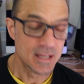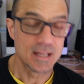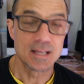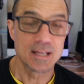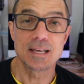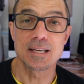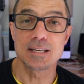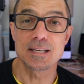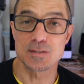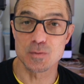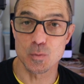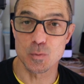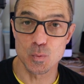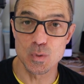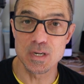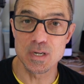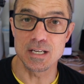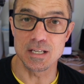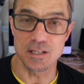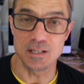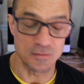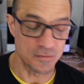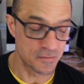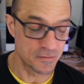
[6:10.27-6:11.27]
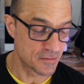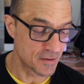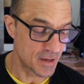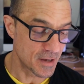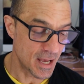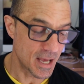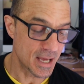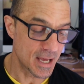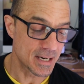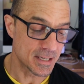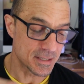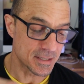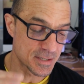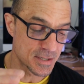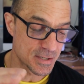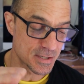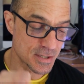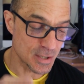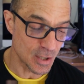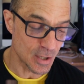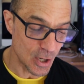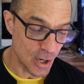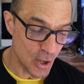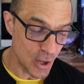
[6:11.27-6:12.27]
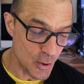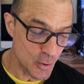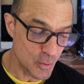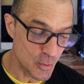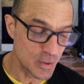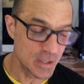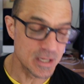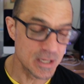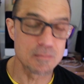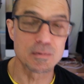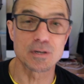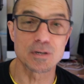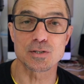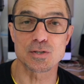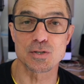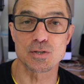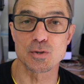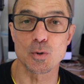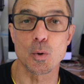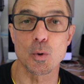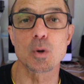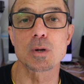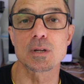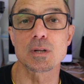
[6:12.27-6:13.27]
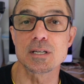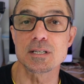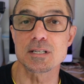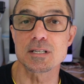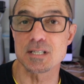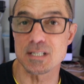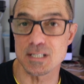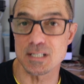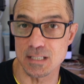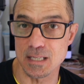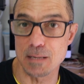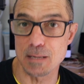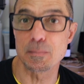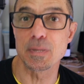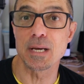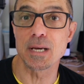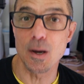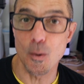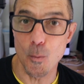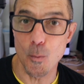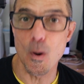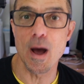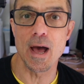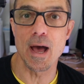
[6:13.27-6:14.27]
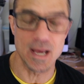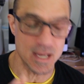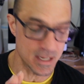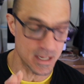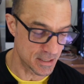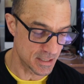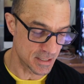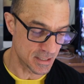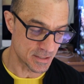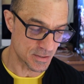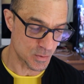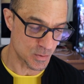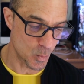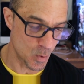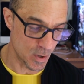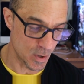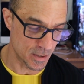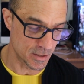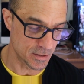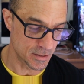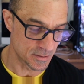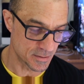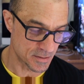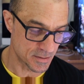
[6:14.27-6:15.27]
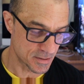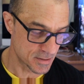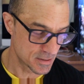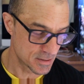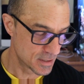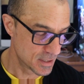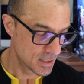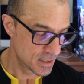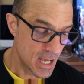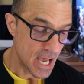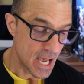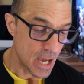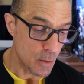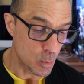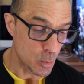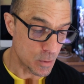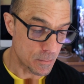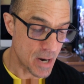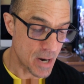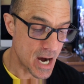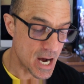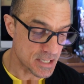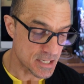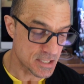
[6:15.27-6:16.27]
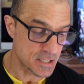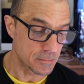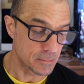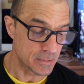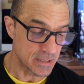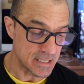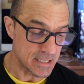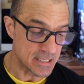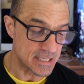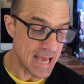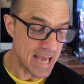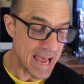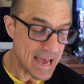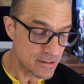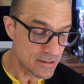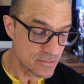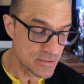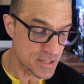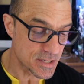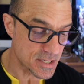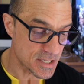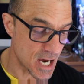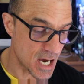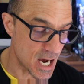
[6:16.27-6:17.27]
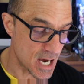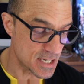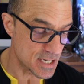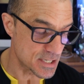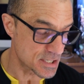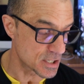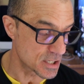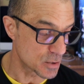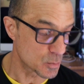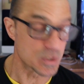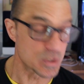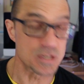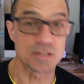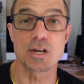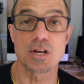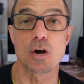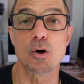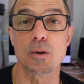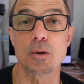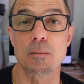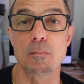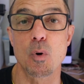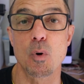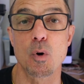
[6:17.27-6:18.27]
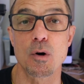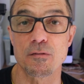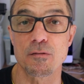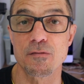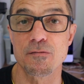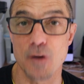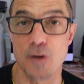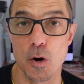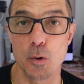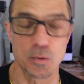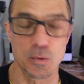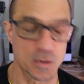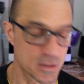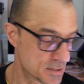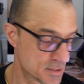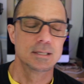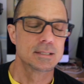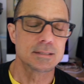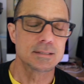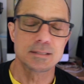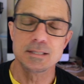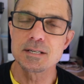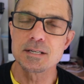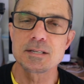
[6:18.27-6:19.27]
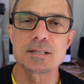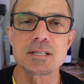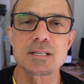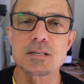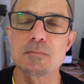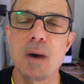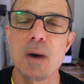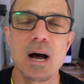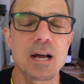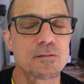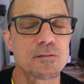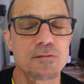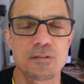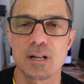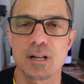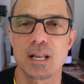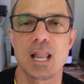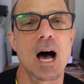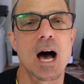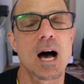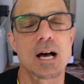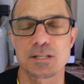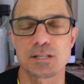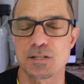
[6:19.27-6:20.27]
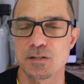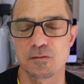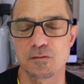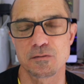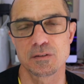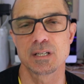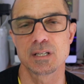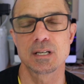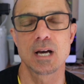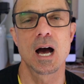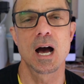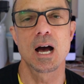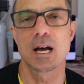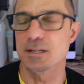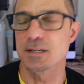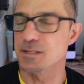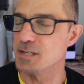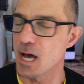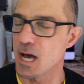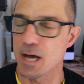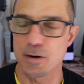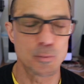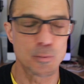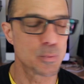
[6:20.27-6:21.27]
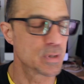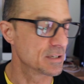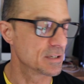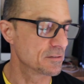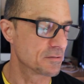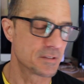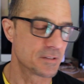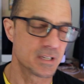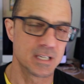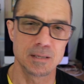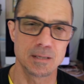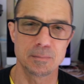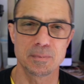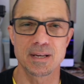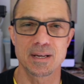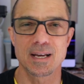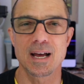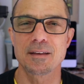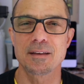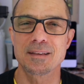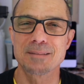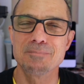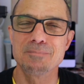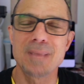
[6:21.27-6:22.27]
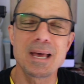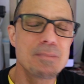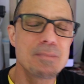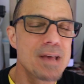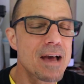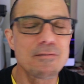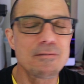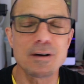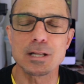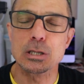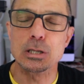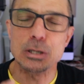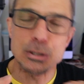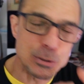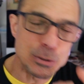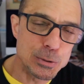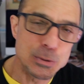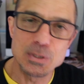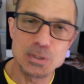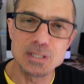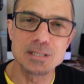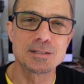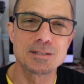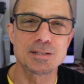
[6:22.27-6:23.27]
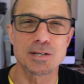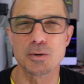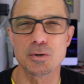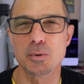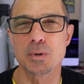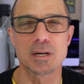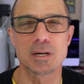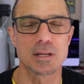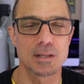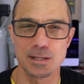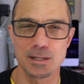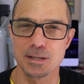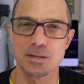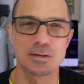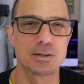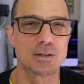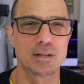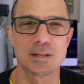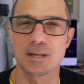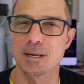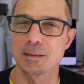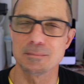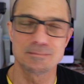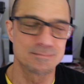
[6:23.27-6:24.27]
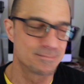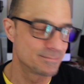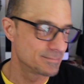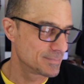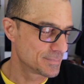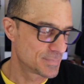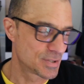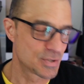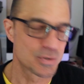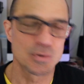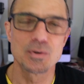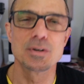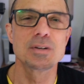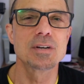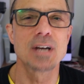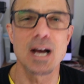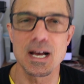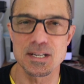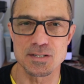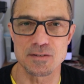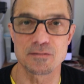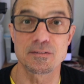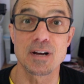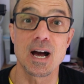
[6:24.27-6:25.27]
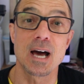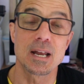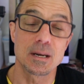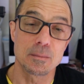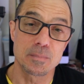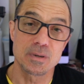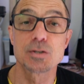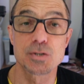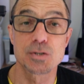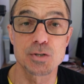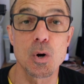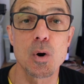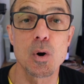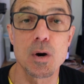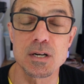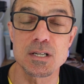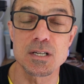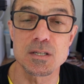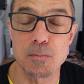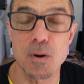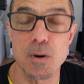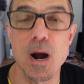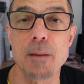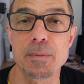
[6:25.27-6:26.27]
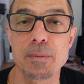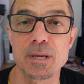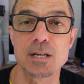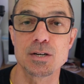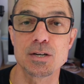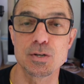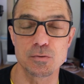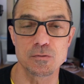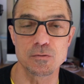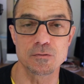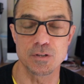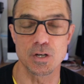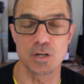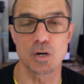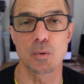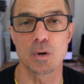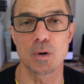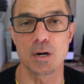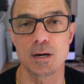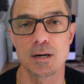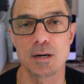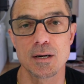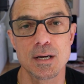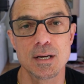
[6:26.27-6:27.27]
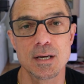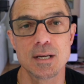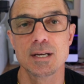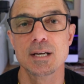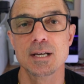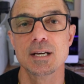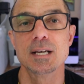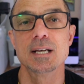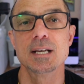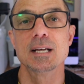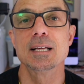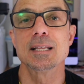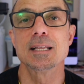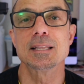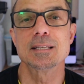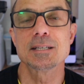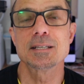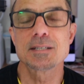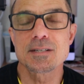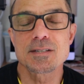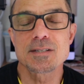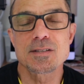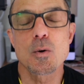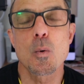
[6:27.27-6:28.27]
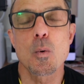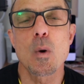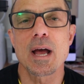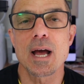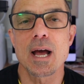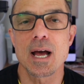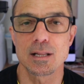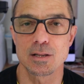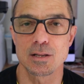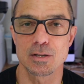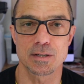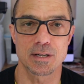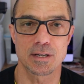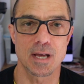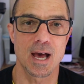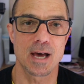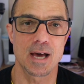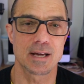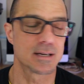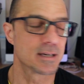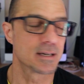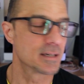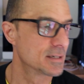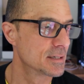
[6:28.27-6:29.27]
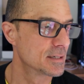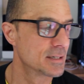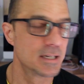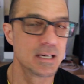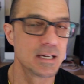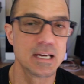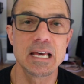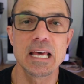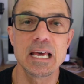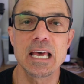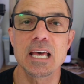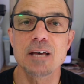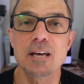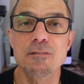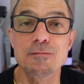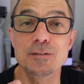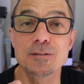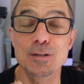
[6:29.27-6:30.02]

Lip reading: his reef, and it's slowly but surely slipping away, in his words, and would possibly downsizing result in more focus. This is my philosophy, guys, on reef keeping. Maybe I've alluded to it a little, and I'm sure you guys have gotten it, but Sean is probably a new viewer. This is the way I look at it. If